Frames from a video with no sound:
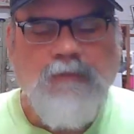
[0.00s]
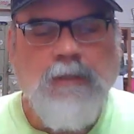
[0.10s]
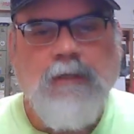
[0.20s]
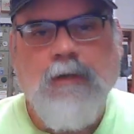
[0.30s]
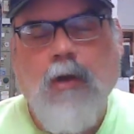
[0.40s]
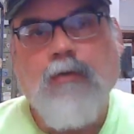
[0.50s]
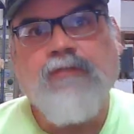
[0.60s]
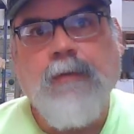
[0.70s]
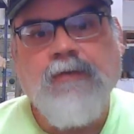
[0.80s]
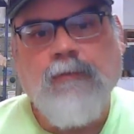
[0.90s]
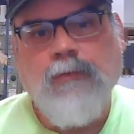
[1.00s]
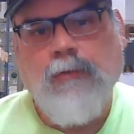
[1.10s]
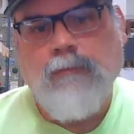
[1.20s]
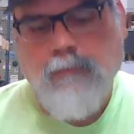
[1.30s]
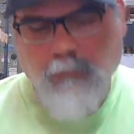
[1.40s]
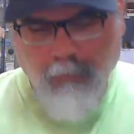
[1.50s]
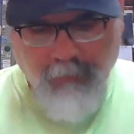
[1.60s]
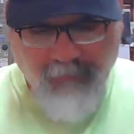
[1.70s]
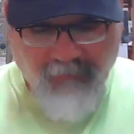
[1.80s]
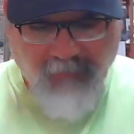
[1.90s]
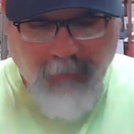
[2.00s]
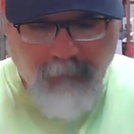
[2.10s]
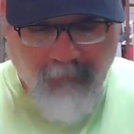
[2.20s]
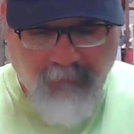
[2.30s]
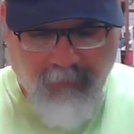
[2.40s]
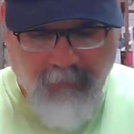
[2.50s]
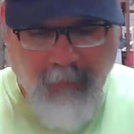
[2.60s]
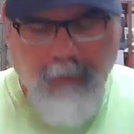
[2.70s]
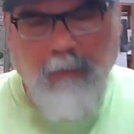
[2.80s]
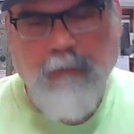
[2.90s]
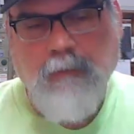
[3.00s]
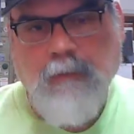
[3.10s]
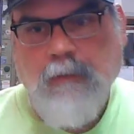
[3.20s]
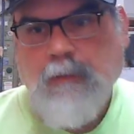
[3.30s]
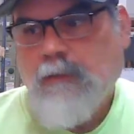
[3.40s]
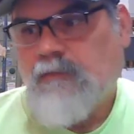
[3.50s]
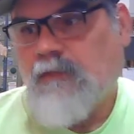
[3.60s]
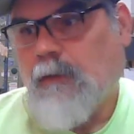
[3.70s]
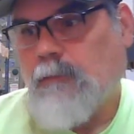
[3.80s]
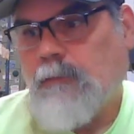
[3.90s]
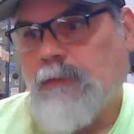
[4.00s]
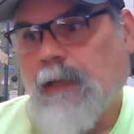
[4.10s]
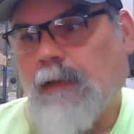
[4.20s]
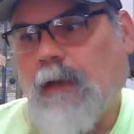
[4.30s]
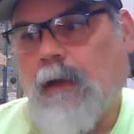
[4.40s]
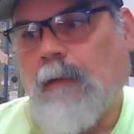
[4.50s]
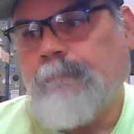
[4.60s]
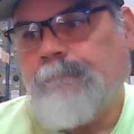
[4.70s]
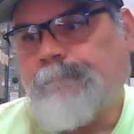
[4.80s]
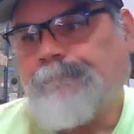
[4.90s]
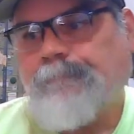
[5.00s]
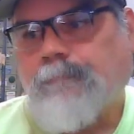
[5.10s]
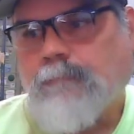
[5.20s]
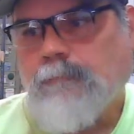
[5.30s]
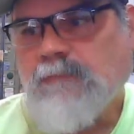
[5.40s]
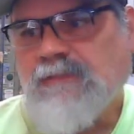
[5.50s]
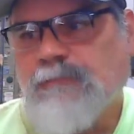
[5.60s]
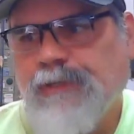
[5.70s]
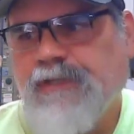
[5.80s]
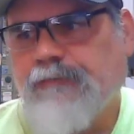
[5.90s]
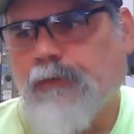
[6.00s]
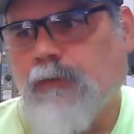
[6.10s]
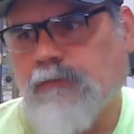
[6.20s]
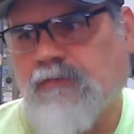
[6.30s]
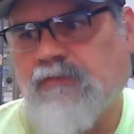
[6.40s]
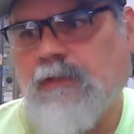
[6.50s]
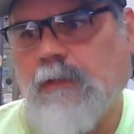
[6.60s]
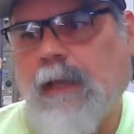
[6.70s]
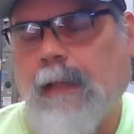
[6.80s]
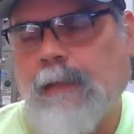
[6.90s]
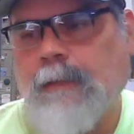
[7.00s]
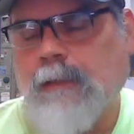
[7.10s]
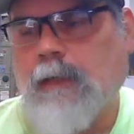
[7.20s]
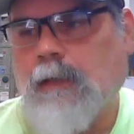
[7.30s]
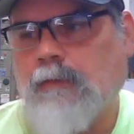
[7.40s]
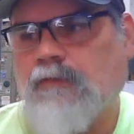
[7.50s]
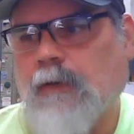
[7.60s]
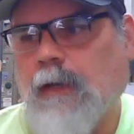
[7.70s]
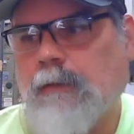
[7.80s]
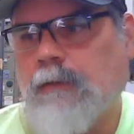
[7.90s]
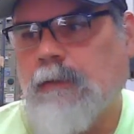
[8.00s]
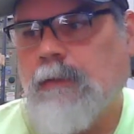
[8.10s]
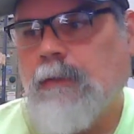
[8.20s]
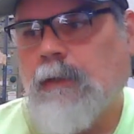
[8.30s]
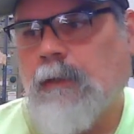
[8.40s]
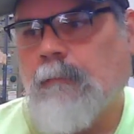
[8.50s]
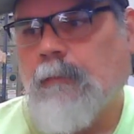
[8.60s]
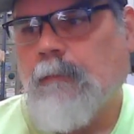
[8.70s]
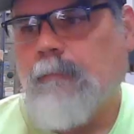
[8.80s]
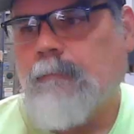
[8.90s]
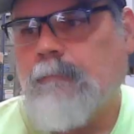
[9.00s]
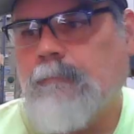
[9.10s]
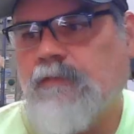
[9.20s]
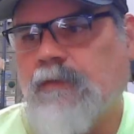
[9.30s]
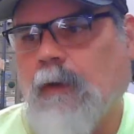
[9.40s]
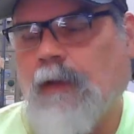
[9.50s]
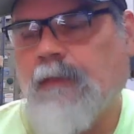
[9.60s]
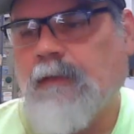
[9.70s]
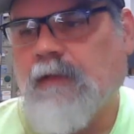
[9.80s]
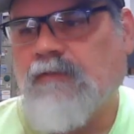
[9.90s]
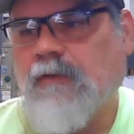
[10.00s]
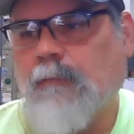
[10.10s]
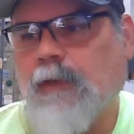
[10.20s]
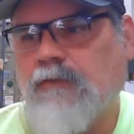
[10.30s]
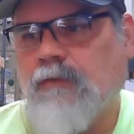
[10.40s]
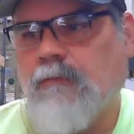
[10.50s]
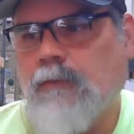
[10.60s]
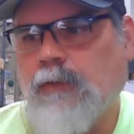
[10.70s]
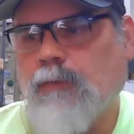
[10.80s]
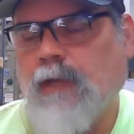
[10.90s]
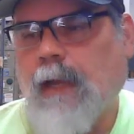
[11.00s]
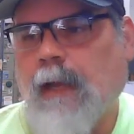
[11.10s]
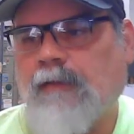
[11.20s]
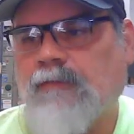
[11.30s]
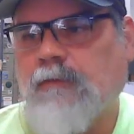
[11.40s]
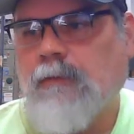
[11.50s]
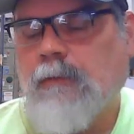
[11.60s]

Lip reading: And it always makes a real good sales day. So, yeah, it'd be difficult to see that in a contract. So I think that's something that you would ask.